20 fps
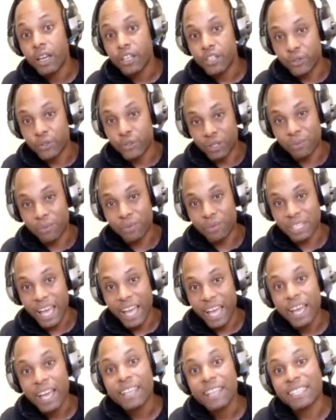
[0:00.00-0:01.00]
you see what I'm
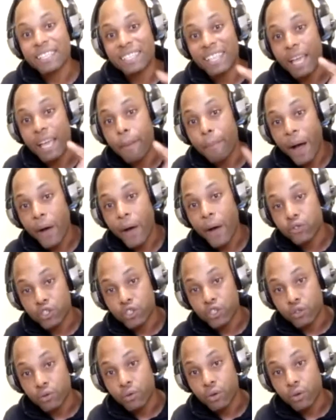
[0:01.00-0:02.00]
saying, to say
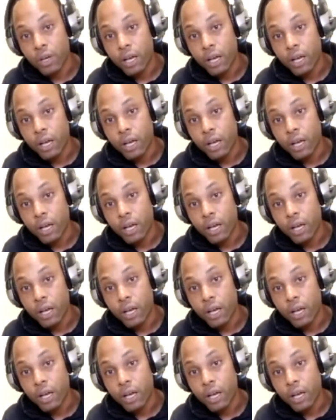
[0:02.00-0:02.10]
about you.